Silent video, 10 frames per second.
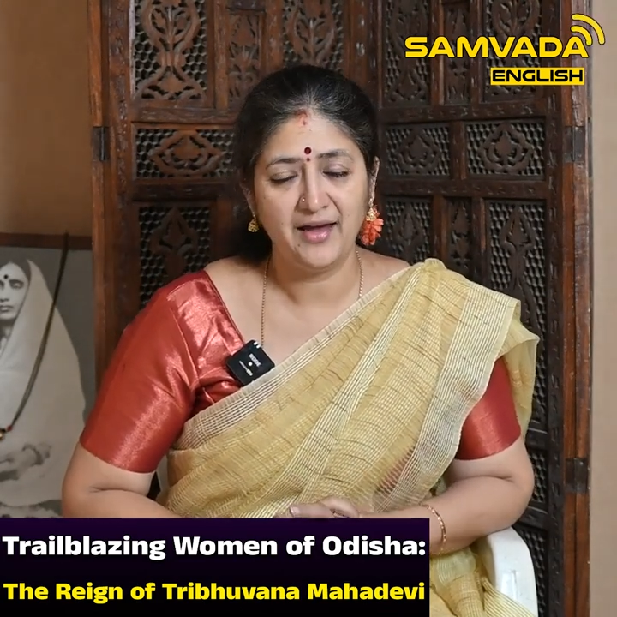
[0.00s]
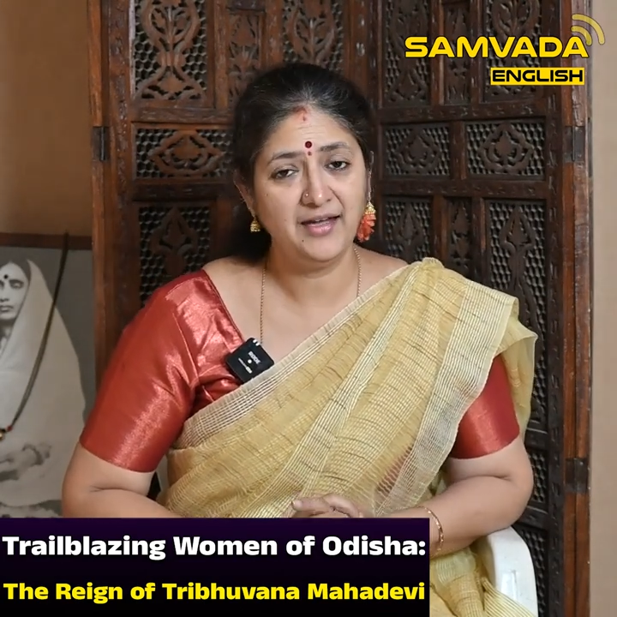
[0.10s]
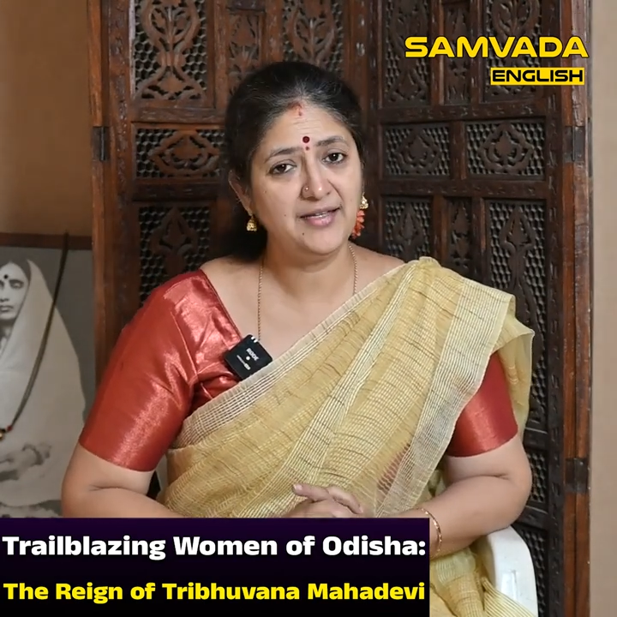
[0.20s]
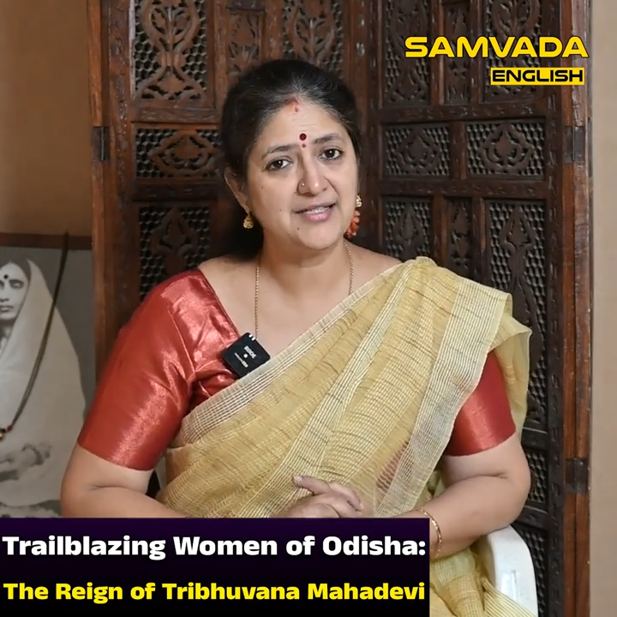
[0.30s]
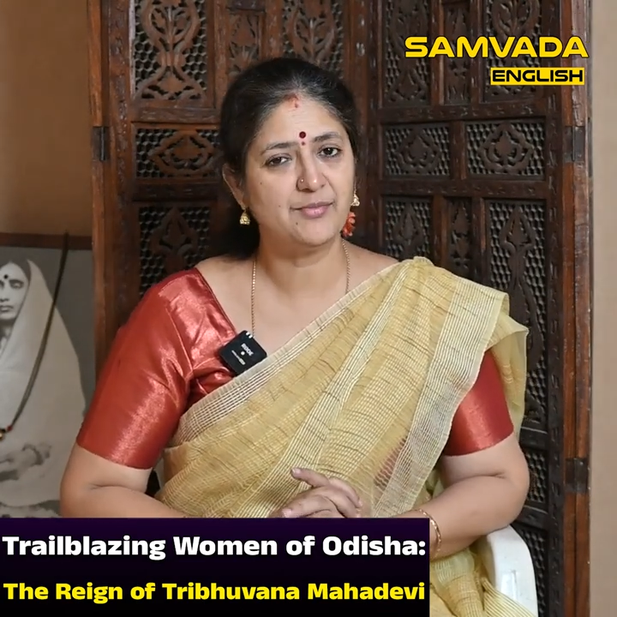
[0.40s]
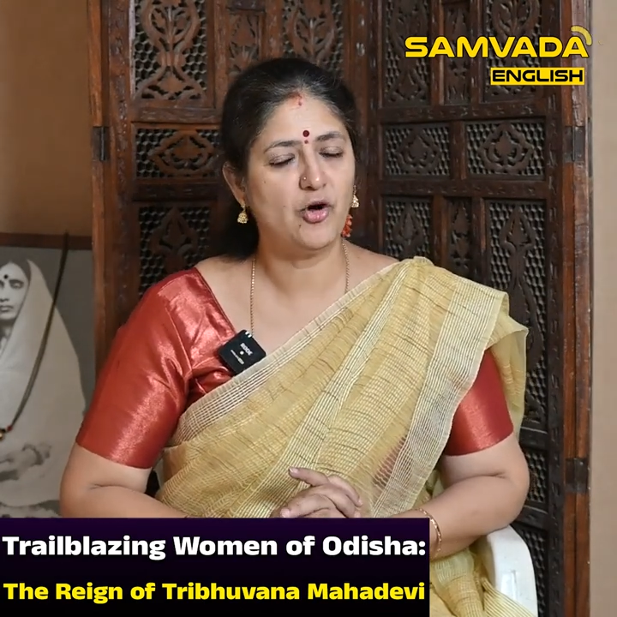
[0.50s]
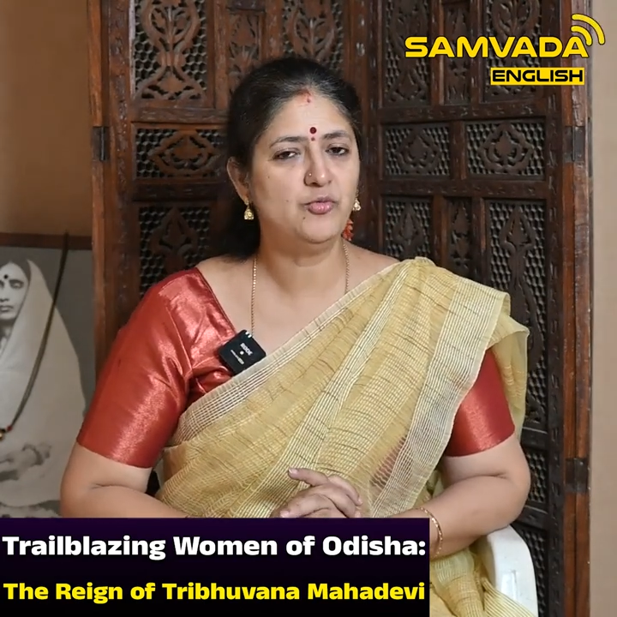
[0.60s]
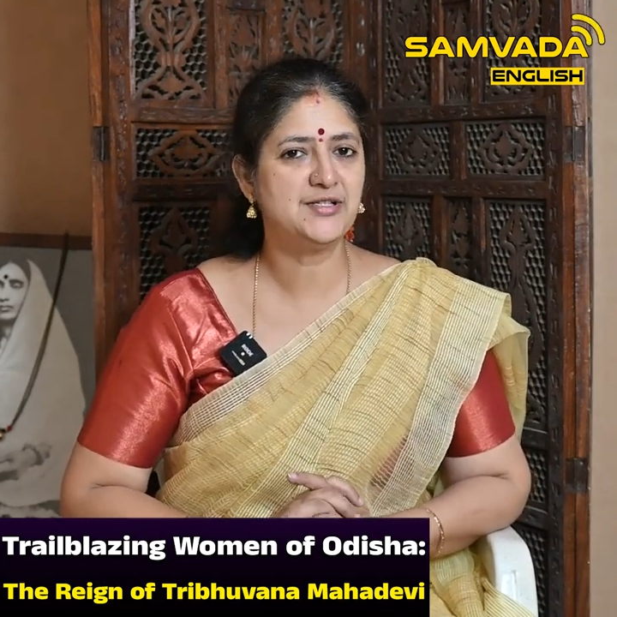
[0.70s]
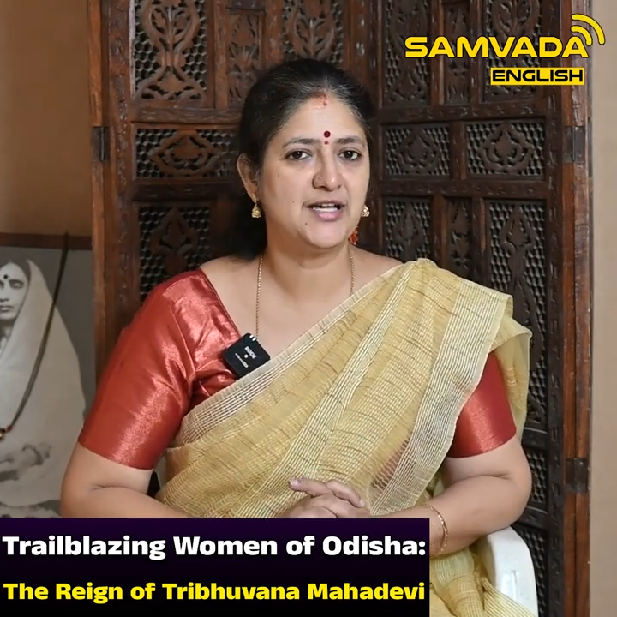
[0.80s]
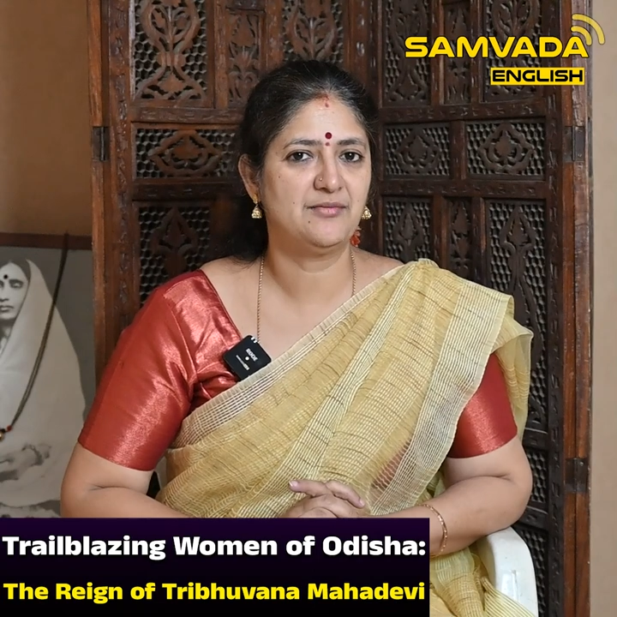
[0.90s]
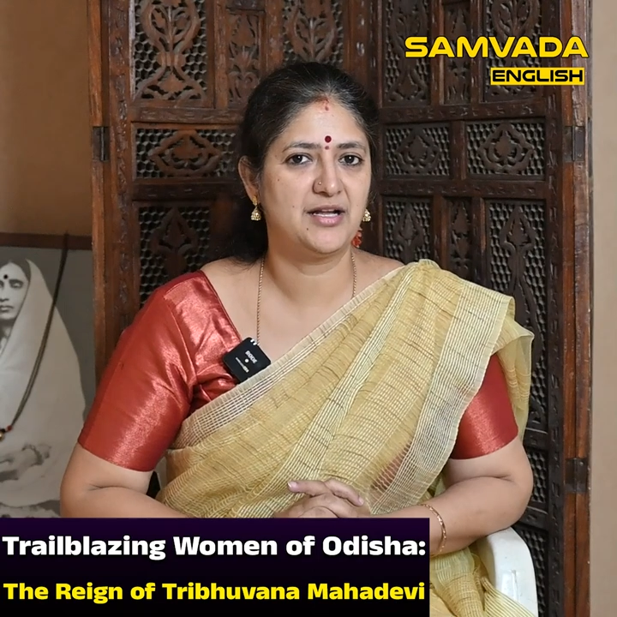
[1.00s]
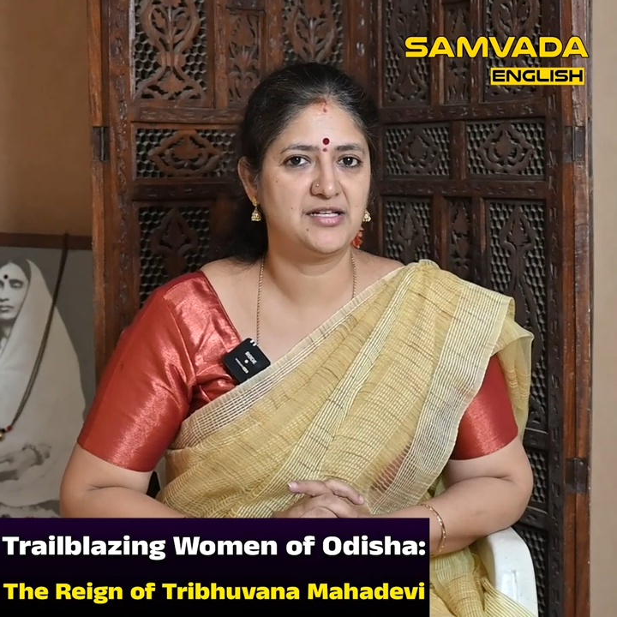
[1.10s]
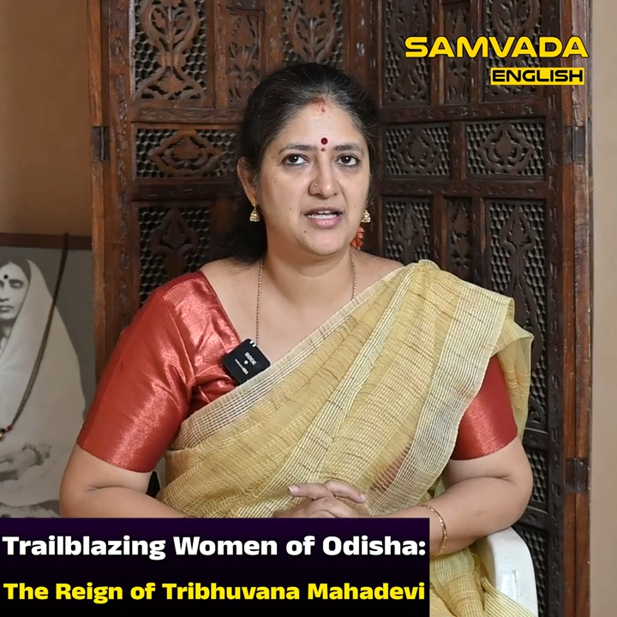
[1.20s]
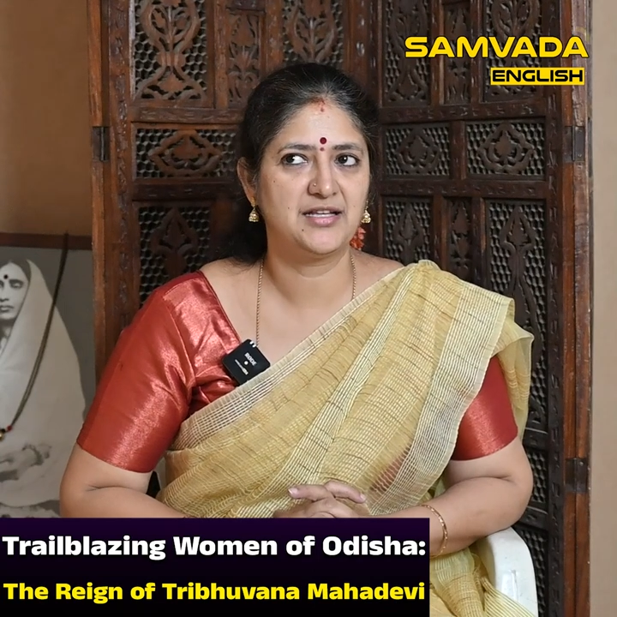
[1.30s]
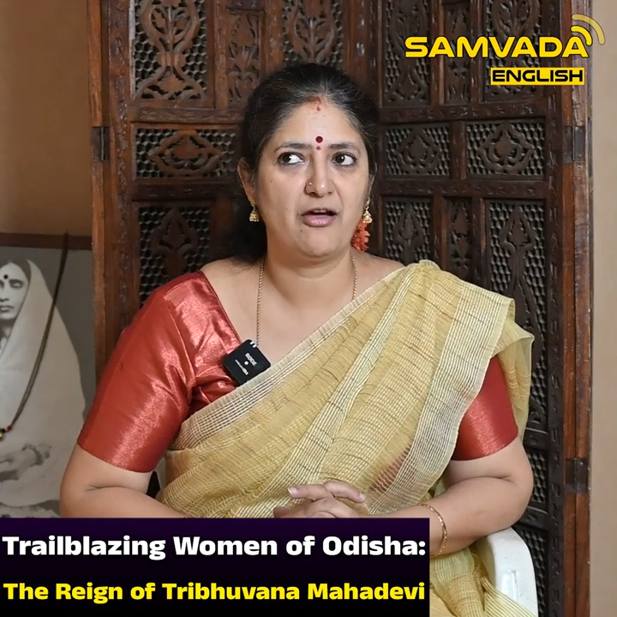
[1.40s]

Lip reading: In this Bhauma Samrajya,